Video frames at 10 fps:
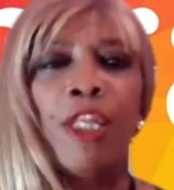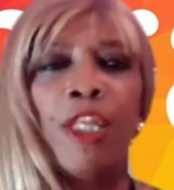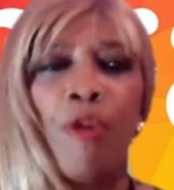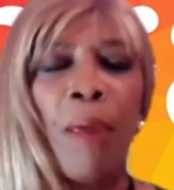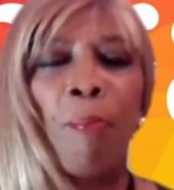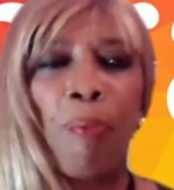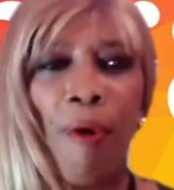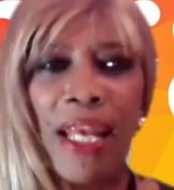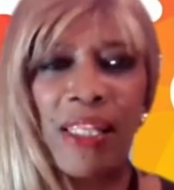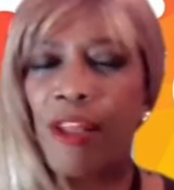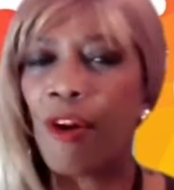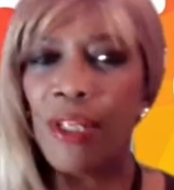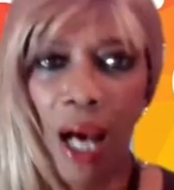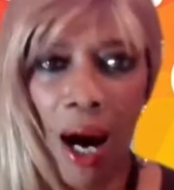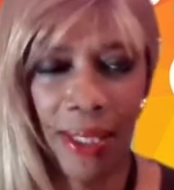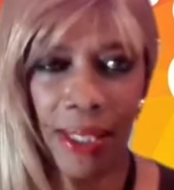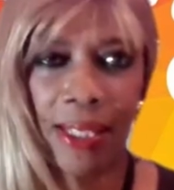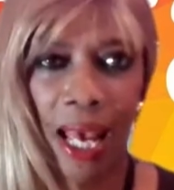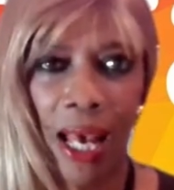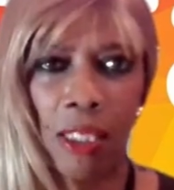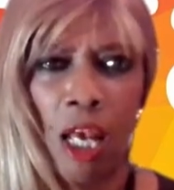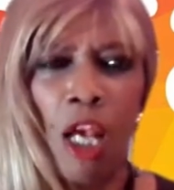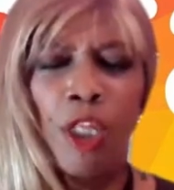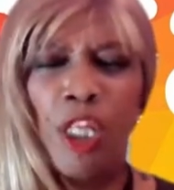and you embrace their nonsense.